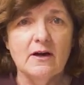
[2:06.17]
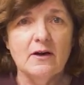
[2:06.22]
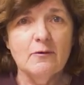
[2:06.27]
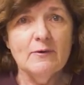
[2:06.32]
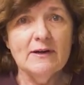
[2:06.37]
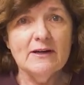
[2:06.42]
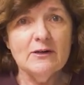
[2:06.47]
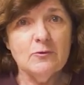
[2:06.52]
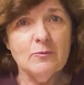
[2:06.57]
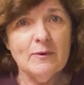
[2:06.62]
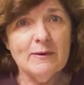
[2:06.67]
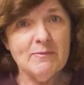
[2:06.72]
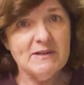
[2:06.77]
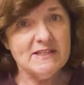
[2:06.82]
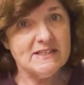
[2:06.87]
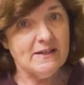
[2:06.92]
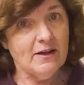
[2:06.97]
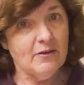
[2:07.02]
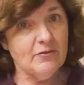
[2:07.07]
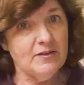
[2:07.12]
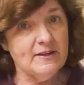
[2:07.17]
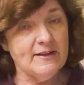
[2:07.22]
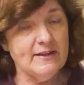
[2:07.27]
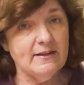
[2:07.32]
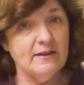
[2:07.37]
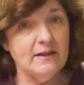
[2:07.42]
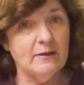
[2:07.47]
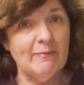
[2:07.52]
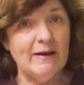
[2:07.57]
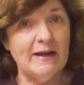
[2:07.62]
Well, when we start
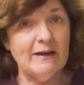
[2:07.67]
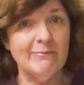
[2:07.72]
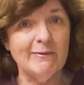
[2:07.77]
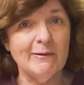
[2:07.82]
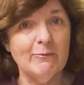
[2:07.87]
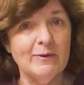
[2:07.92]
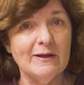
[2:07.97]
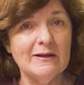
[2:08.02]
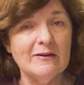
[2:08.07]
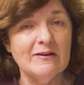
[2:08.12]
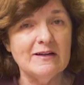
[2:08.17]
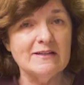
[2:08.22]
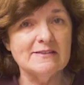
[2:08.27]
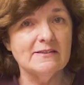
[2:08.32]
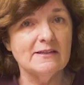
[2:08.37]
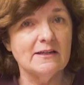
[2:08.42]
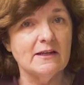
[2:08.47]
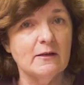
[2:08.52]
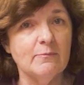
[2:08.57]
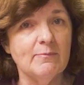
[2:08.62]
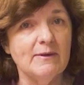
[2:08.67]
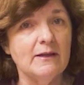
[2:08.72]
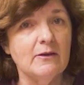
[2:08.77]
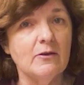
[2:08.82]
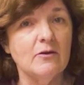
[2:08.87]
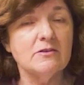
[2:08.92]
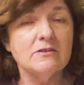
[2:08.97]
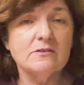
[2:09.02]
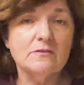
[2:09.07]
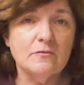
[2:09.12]
thinking about it, we realise there could be lots